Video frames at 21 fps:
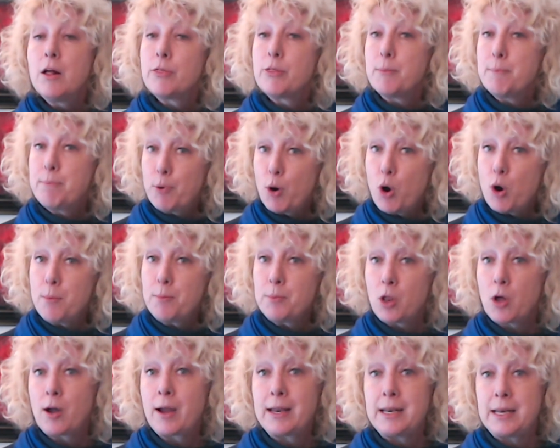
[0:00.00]
the bottom
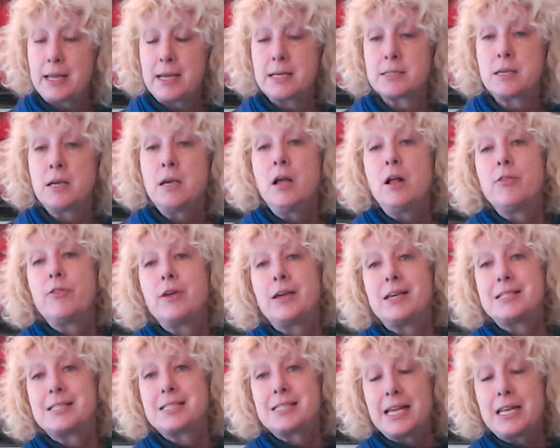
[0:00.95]
line is
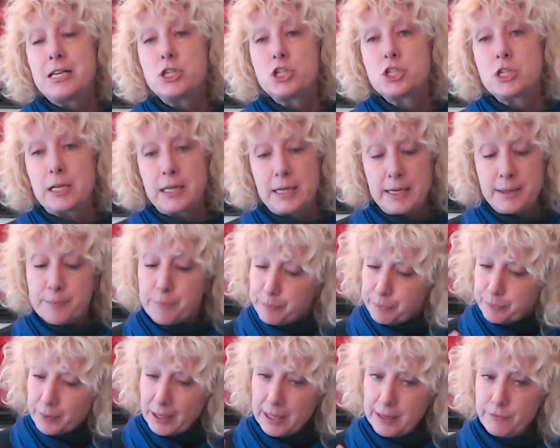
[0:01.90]
that essentially,
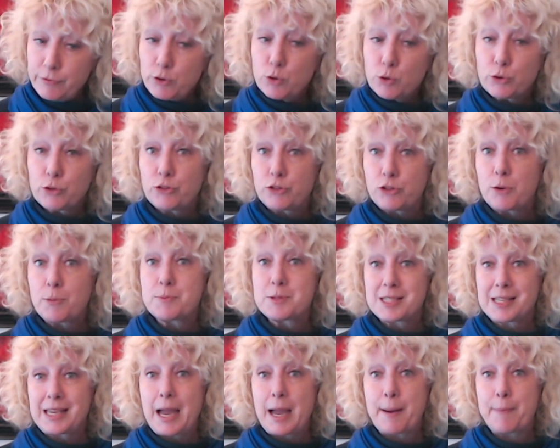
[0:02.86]
if your
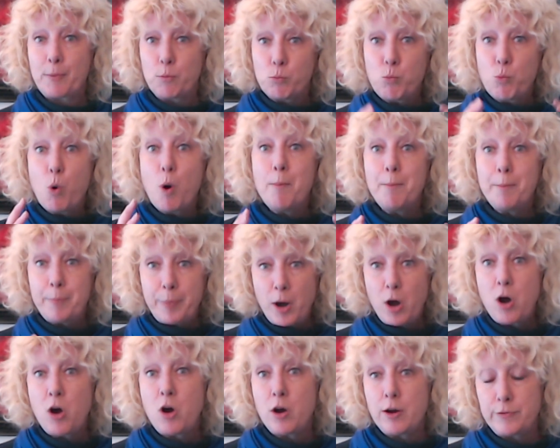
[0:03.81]
subscap, one
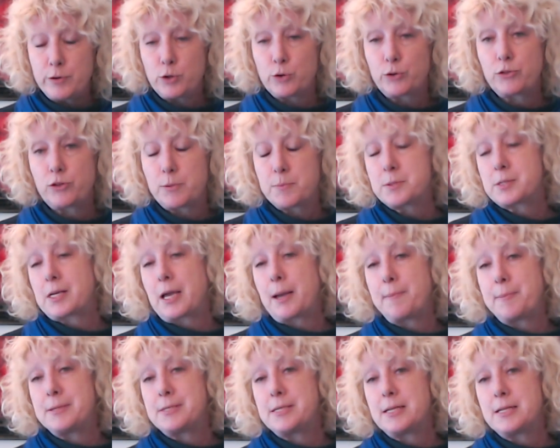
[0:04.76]
part of your
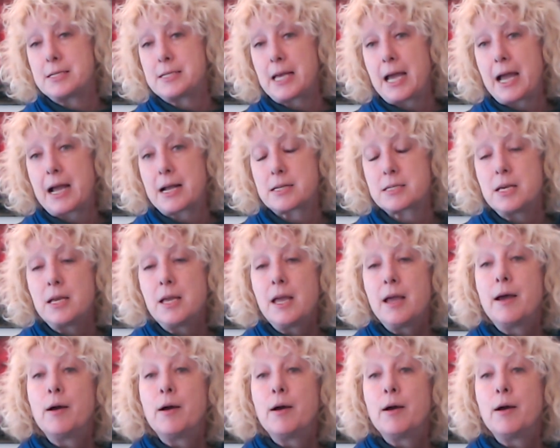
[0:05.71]
subscap is intact,